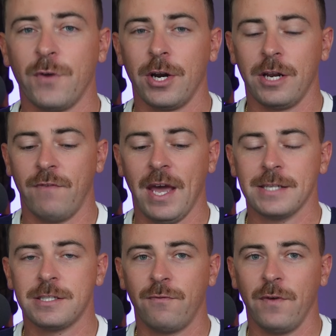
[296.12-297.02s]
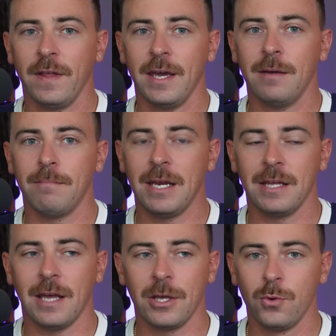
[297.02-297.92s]
if you're an advanced affiliate,
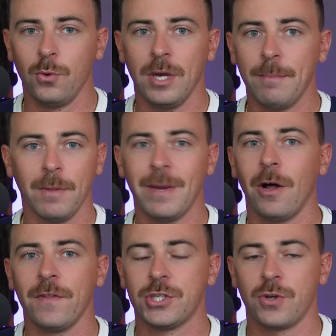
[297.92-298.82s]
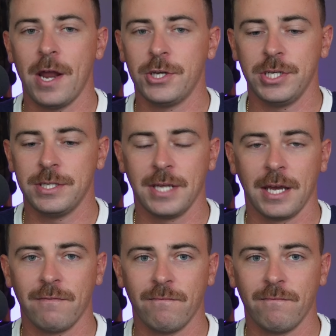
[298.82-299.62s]
meaning that you implement all these strategies like